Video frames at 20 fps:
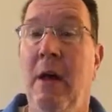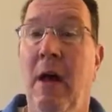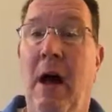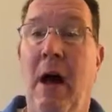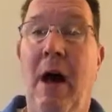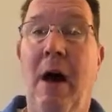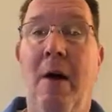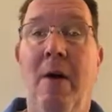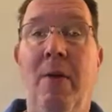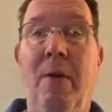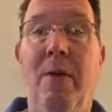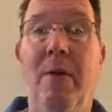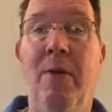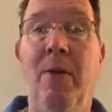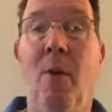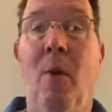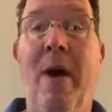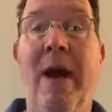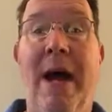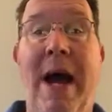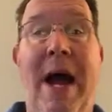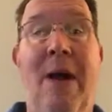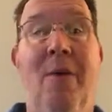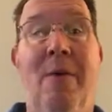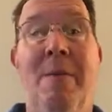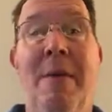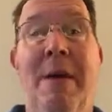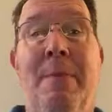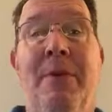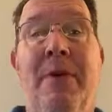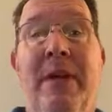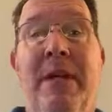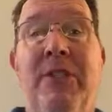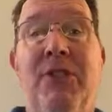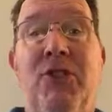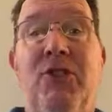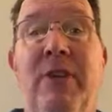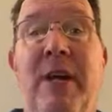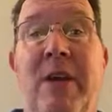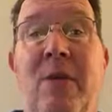The way I remember
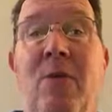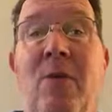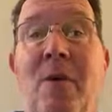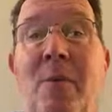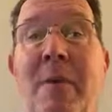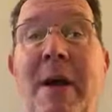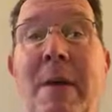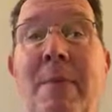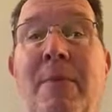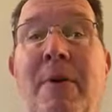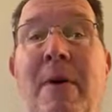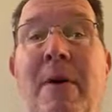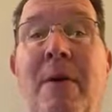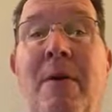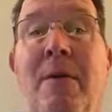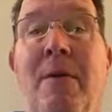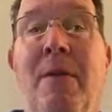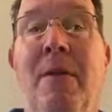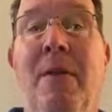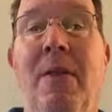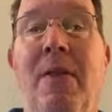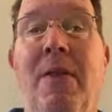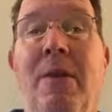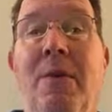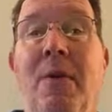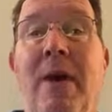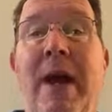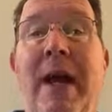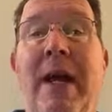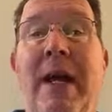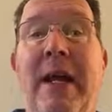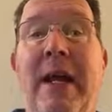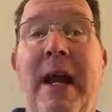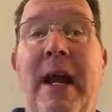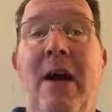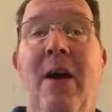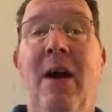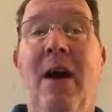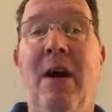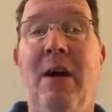history and remember the Reagan
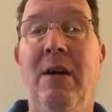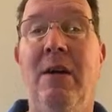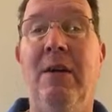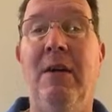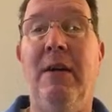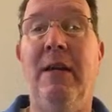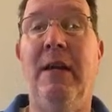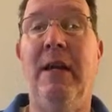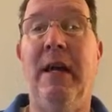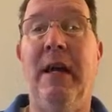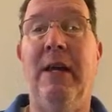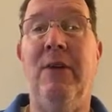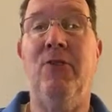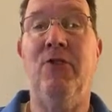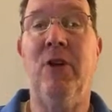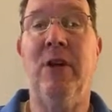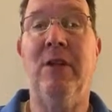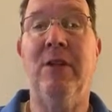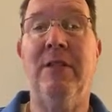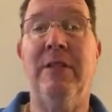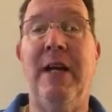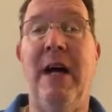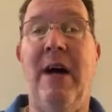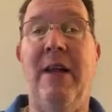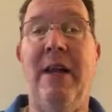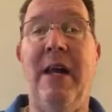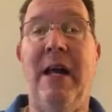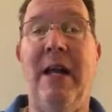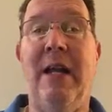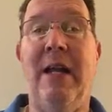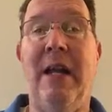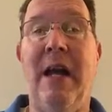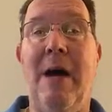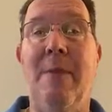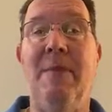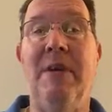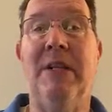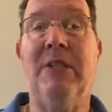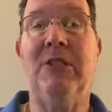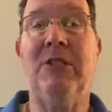era in trickle-down
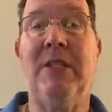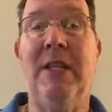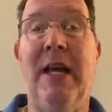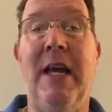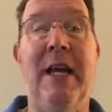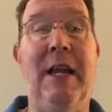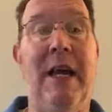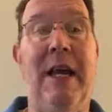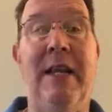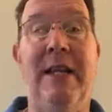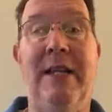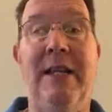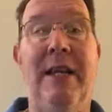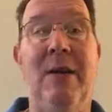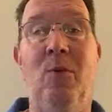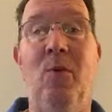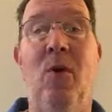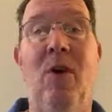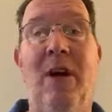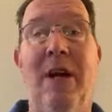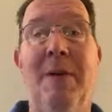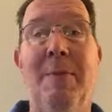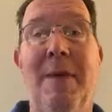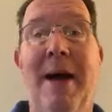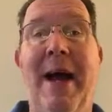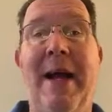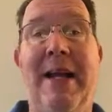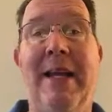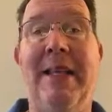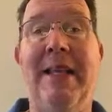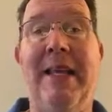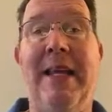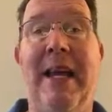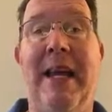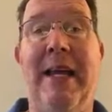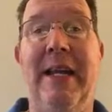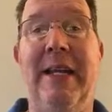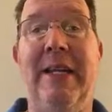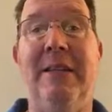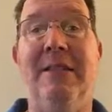economics, it did work back in
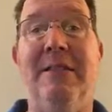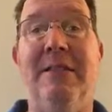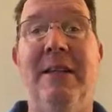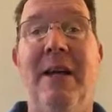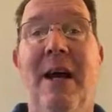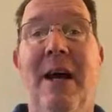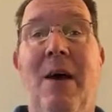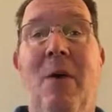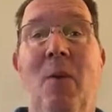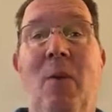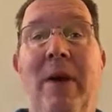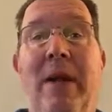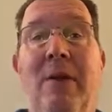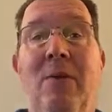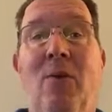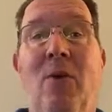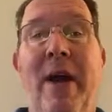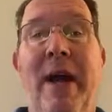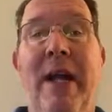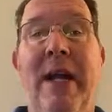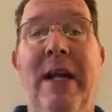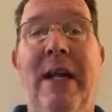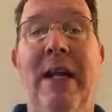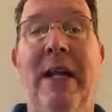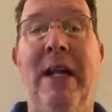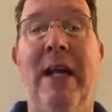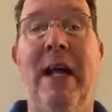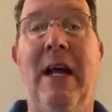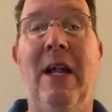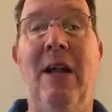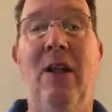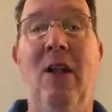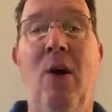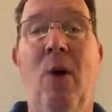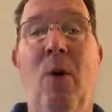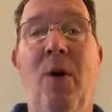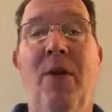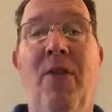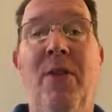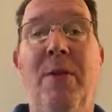the 80s. When Reagan
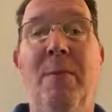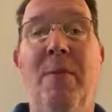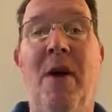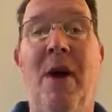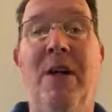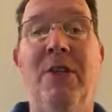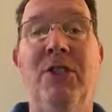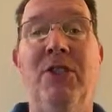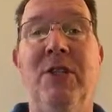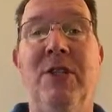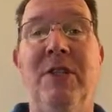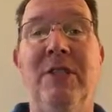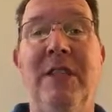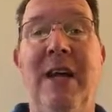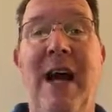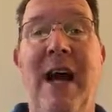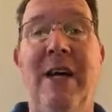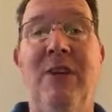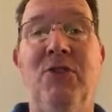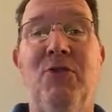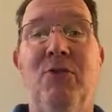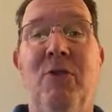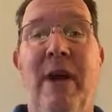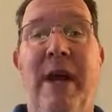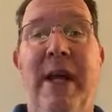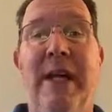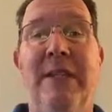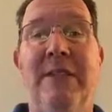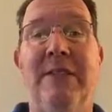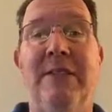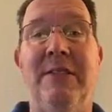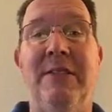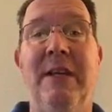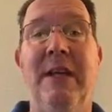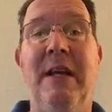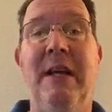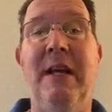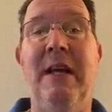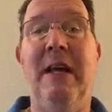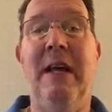lowered the marginal tax rates,
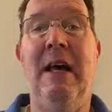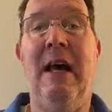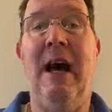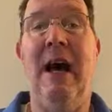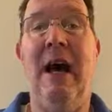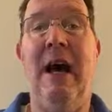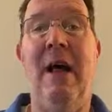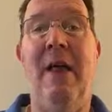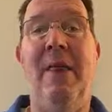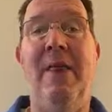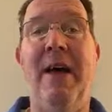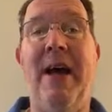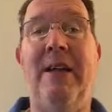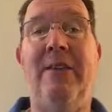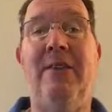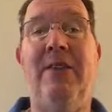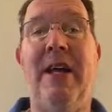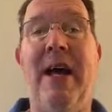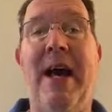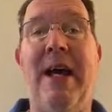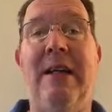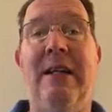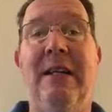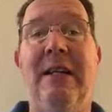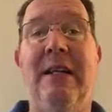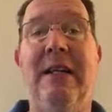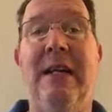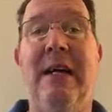that